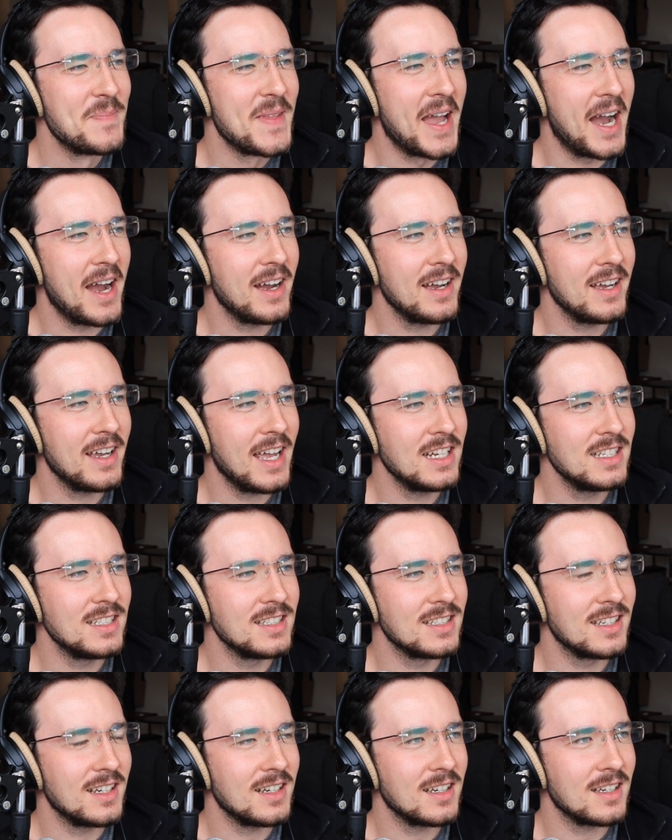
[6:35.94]
and
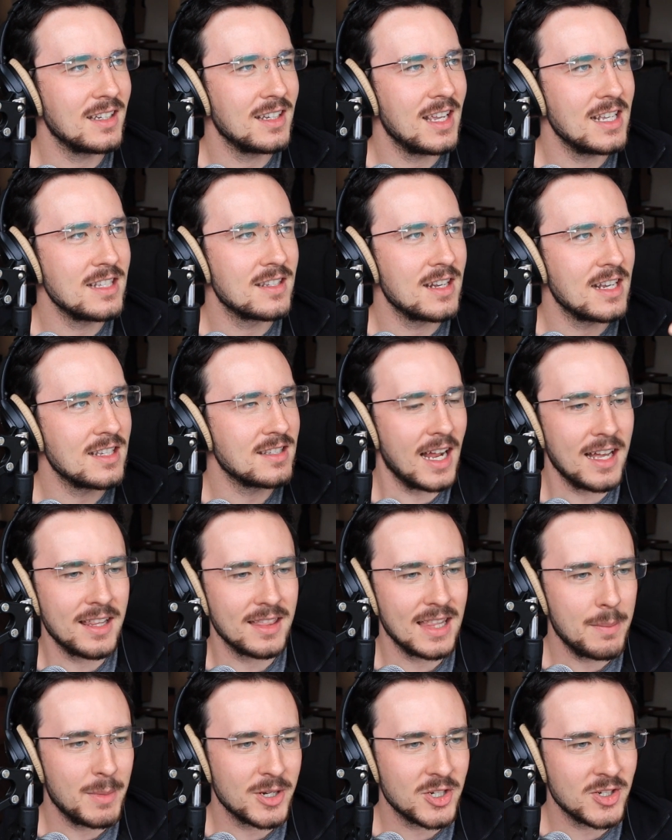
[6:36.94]
is
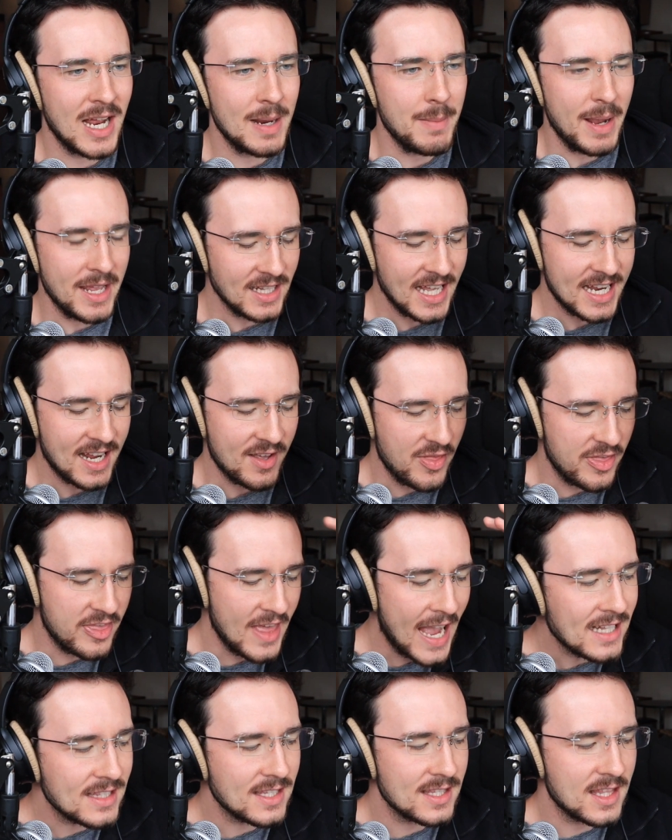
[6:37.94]
not that much time. And like,
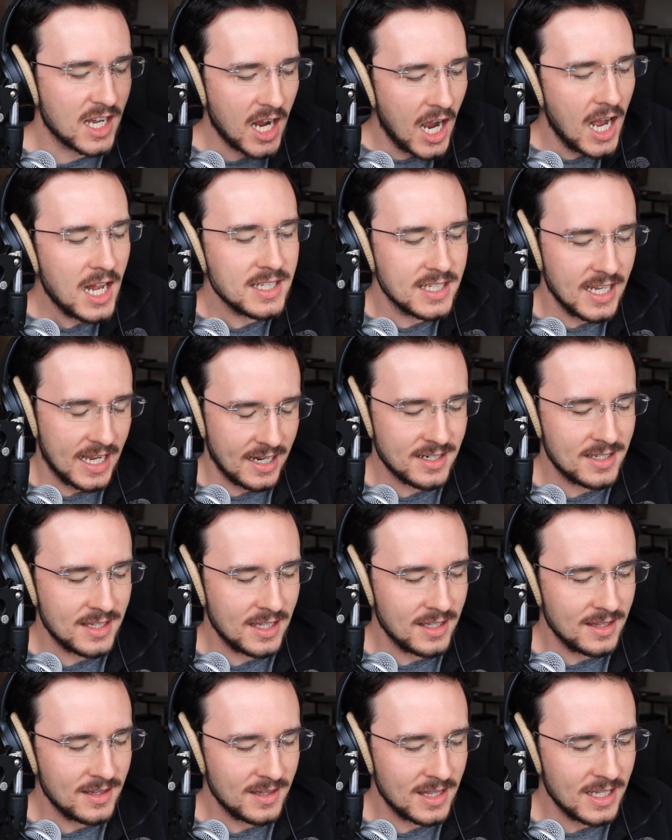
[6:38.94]
that's the context
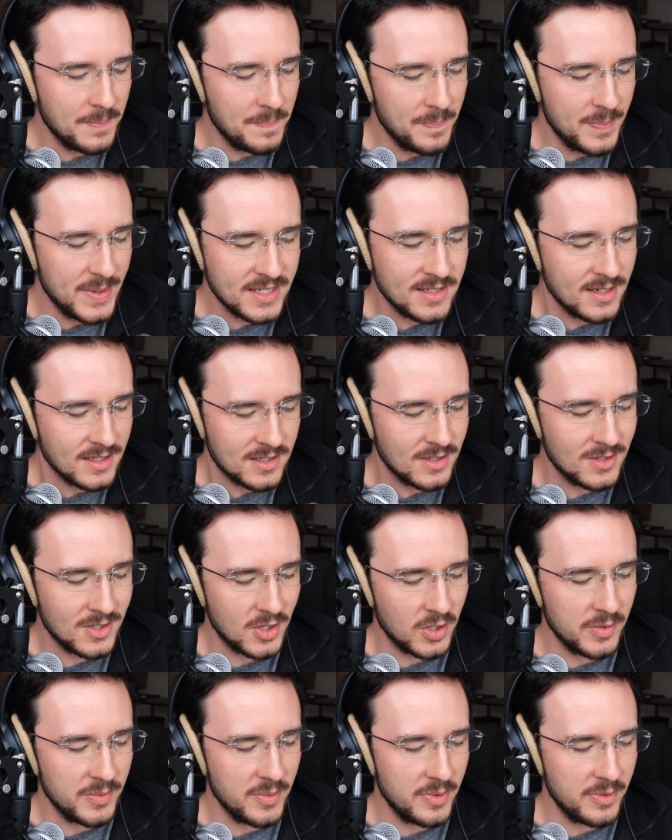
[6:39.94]
that businesses
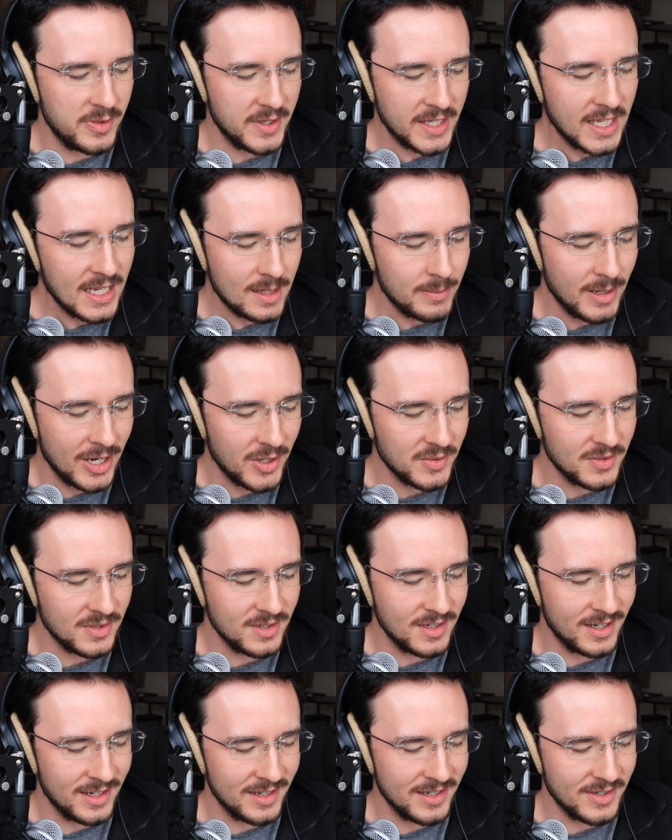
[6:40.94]
are thinking about
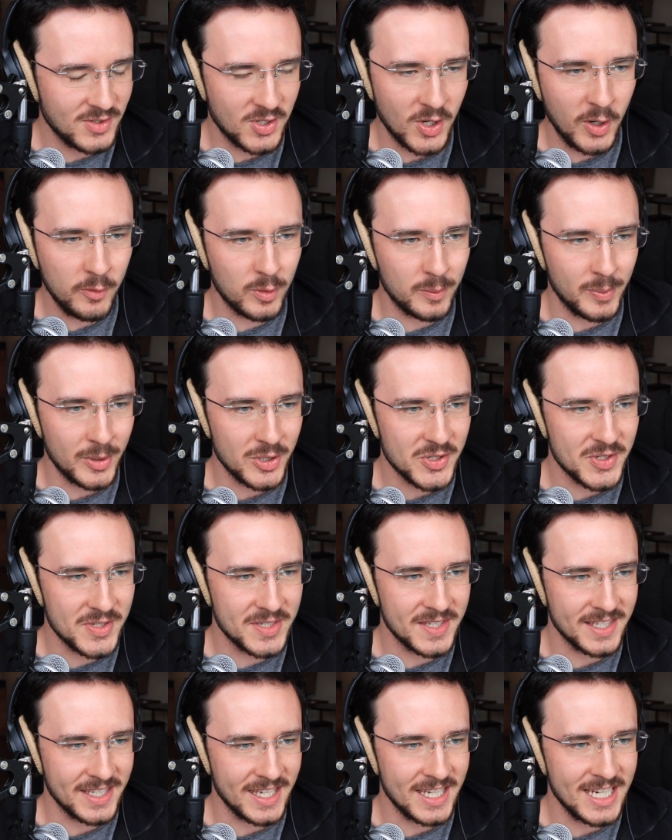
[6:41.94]
software
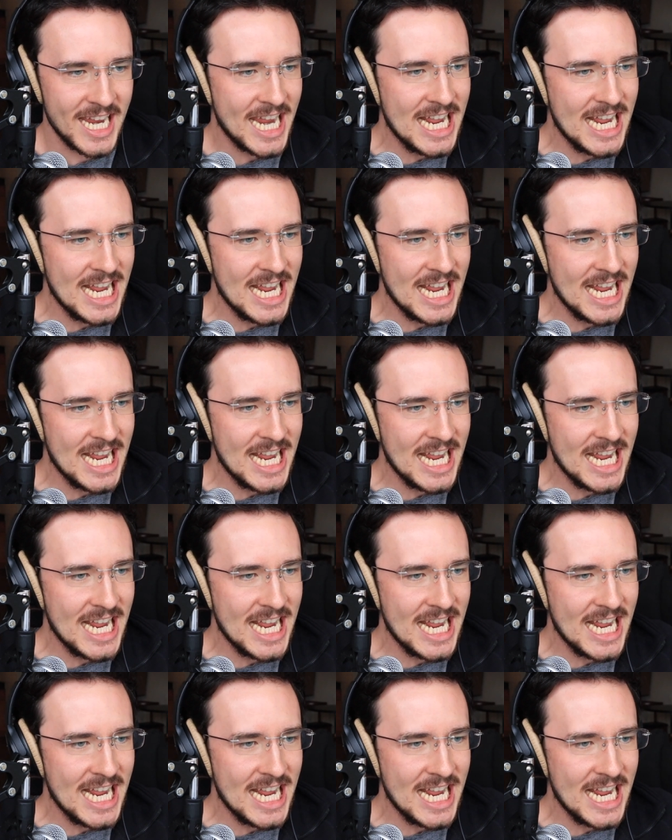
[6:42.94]
purchases in.